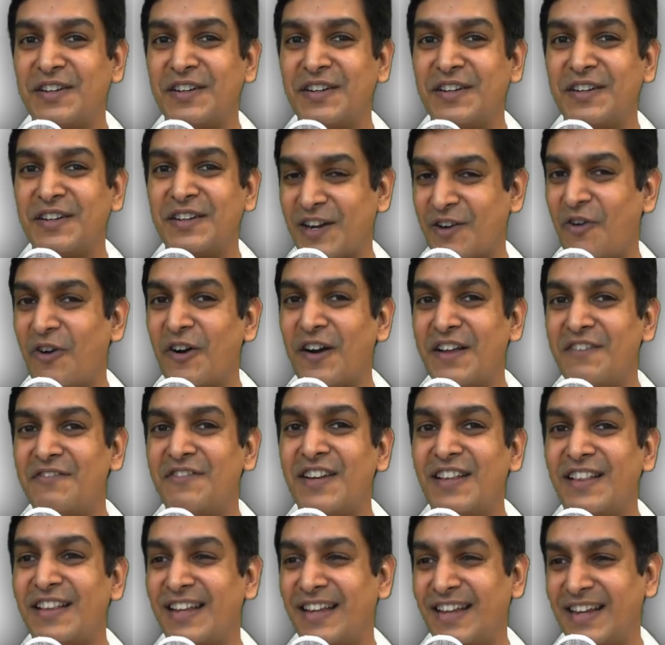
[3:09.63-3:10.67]
record
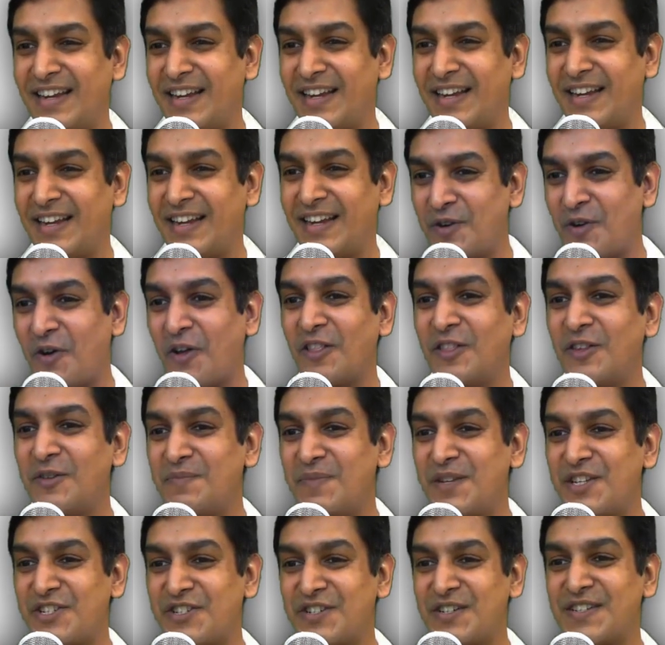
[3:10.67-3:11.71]
everything and put all the
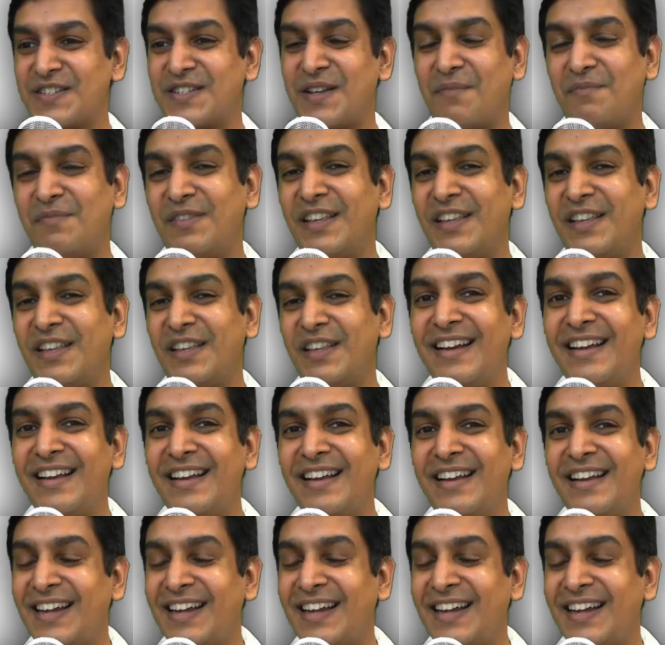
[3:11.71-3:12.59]
pictures up there.